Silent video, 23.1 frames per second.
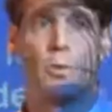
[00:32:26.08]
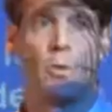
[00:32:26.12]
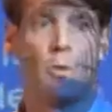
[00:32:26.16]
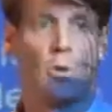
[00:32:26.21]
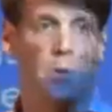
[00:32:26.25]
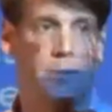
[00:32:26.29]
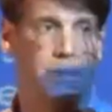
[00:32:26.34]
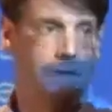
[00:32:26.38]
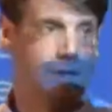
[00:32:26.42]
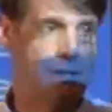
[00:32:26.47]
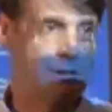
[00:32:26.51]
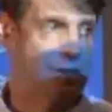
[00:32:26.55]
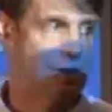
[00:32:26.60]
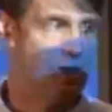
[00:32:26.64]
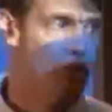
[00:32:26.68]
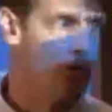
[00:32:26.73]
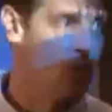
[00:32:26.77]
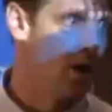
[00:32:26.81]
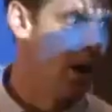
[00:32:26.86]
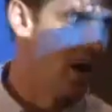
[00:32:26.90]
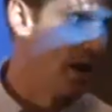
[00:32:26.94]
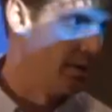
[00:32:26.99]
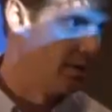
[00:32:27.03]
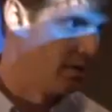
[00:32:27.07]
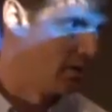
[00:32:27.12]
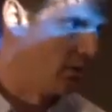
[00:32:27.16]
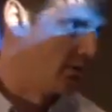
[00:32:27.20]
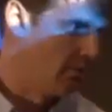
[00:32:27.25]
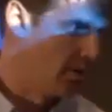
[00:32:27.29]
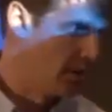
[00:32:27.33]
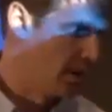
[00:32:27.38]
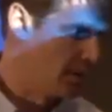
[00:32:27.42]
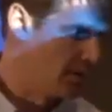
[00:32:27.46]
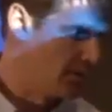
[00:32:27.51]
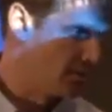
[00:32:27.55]
equipment to teach you how to
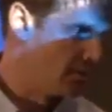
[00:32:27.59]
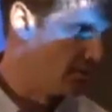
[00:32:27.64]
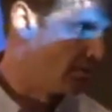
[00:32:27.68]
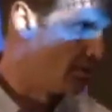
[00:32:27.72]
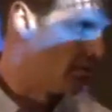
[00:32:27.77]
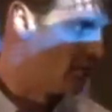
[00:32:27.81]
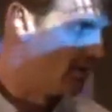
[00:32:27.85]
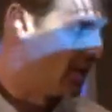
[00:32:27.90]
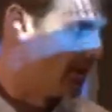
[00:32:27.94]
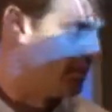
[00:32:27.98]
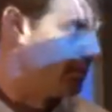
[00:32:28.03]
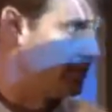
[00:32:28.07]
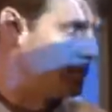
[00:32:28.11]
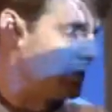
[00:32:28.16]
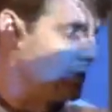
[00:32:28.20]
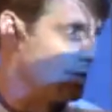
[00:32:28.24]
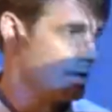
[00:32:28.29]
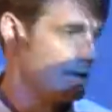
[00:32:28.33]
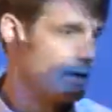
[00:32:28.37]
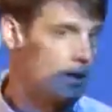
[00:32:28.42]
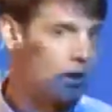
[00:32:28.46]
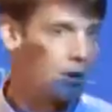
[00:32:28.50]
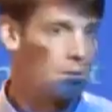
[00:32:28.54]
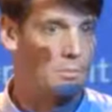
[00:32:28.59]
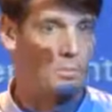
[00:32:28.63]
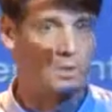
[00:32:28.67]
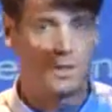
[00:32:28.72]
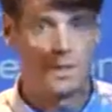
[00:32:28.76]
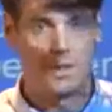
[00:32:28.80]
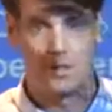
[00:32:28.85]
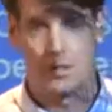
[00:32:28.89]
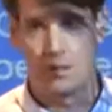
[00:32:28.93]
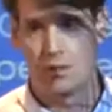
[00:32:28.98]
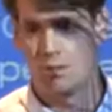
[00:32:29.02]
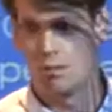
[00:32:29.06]
do that so that you're able to get that
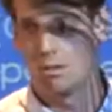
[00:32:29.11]
completed,